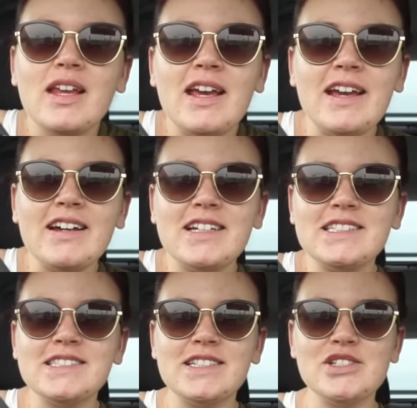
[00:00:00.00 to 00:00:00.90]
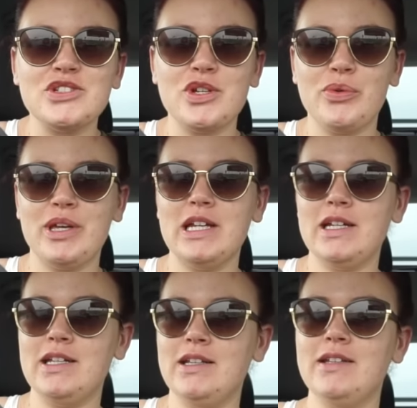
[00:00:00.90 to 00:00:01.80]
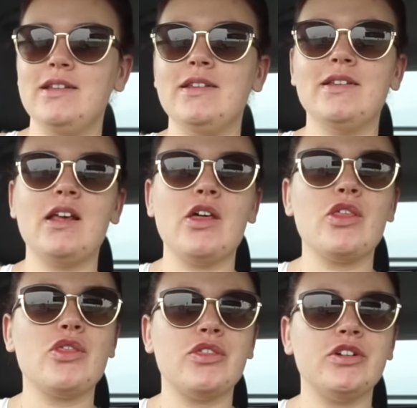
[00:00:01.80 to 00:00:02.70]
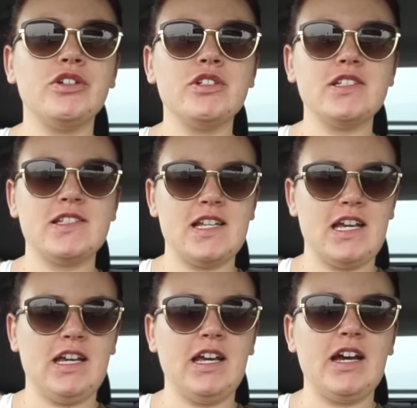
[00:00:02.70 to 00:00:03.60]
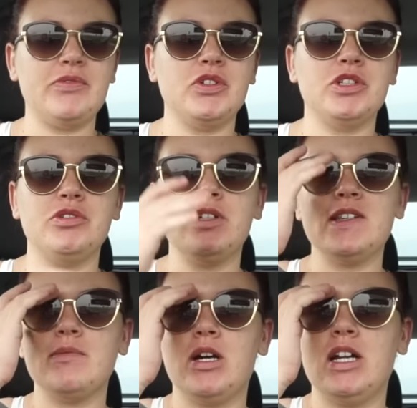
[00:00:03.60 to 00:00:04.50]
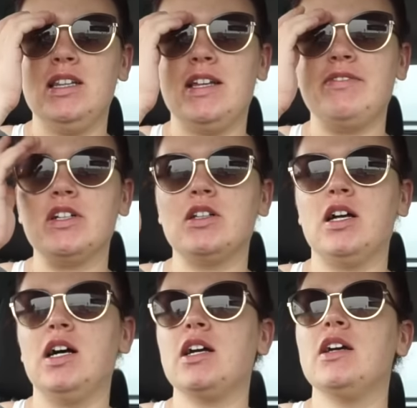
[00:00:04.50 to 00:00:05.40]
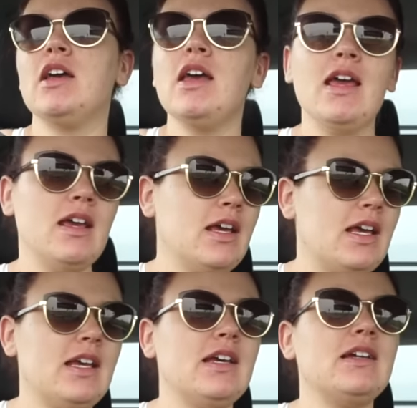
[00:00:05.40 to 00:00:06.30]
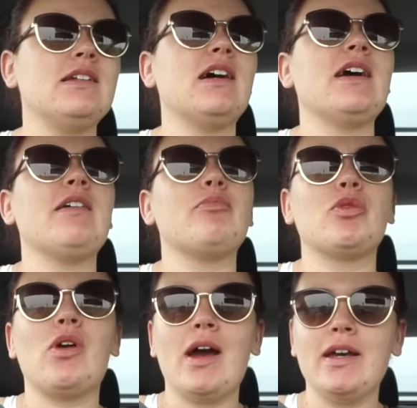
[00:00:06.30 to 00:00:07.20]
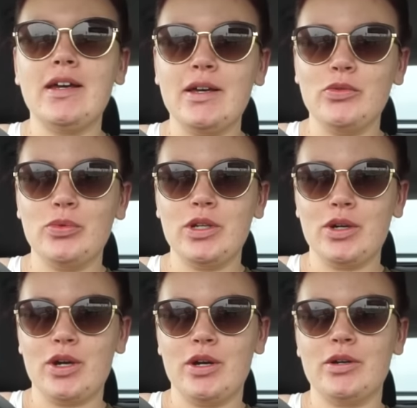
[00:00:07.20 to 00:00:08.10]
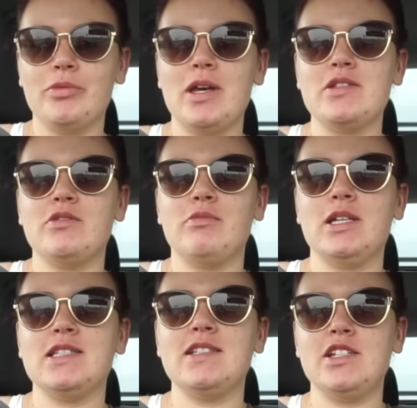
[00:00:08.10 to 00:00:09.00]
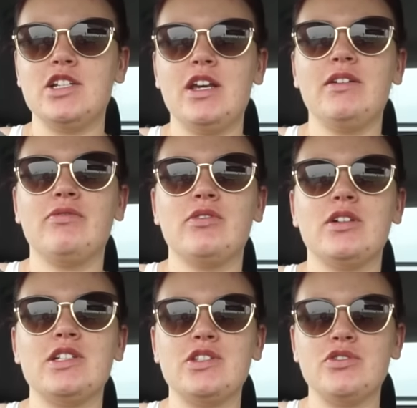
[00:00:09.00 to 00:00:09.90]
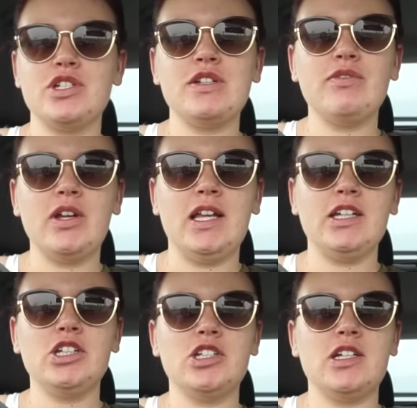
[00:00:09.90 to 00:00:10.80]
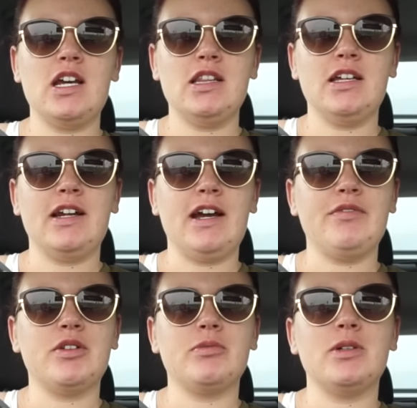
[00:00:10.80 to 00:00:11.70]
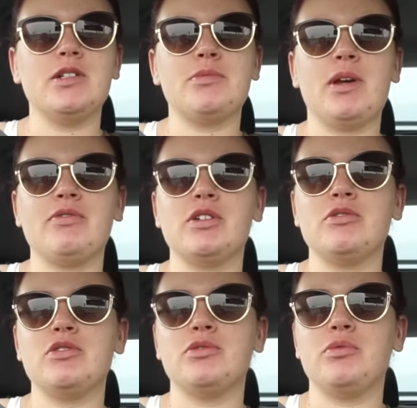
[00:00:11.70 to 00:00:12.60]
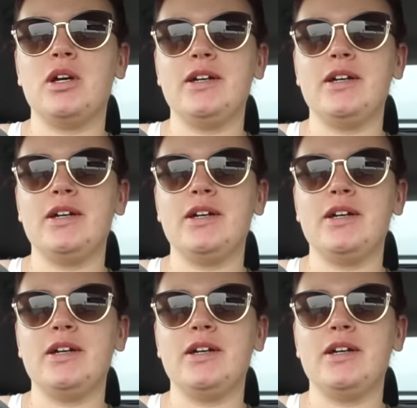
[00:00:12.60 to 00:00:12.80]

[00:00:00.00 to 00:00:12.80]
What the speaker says: Hey guys, so it is Thursday afternoon. It's about 11 o'clock. And I am Mariah, and we are on our way to meet CJ for sushi for lunch, and then afterwards we have to go to